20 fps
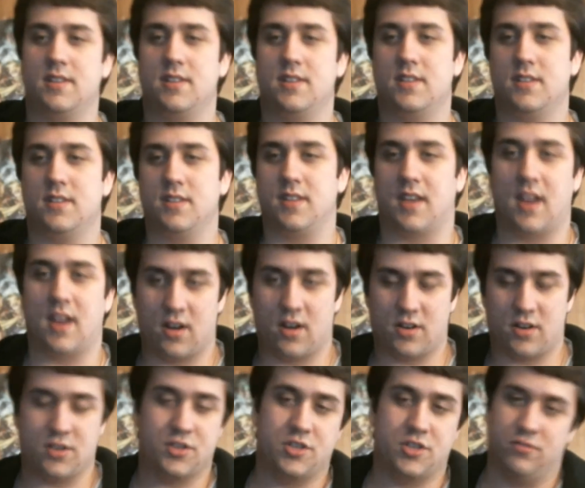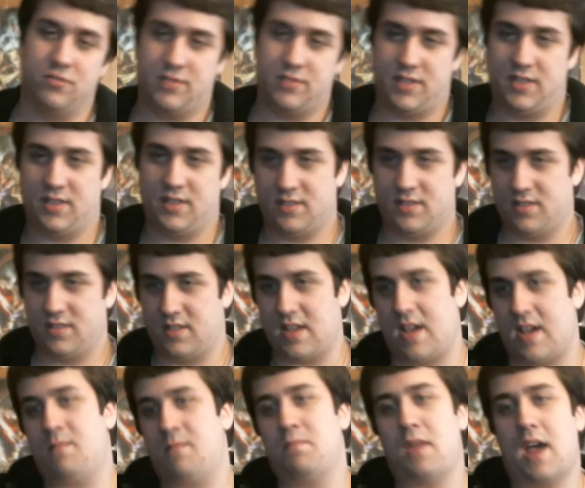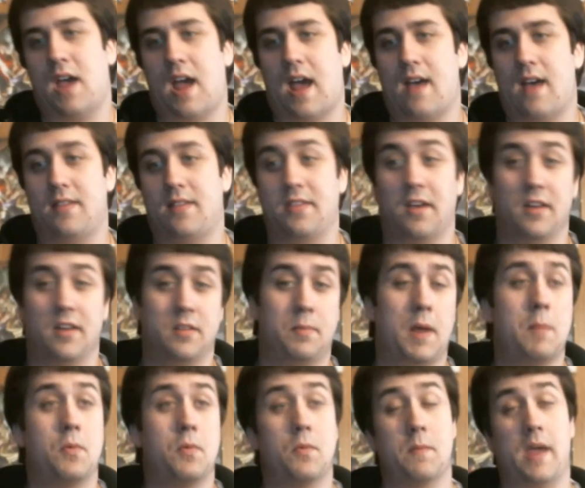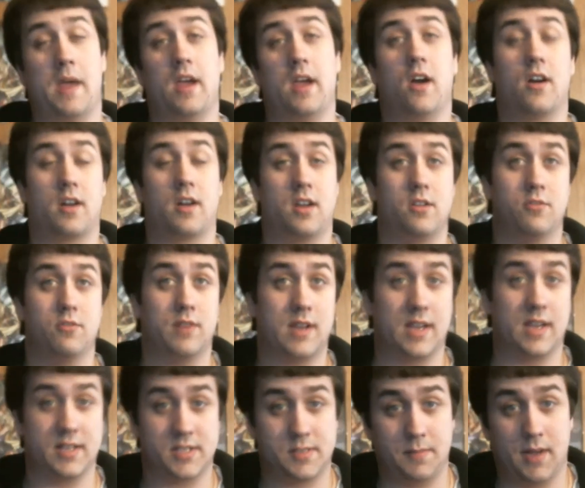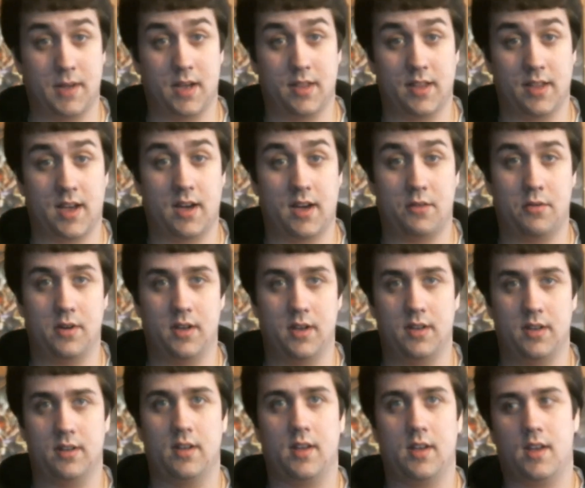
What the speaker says: the character choosing that path. Other people may argue against me on that one.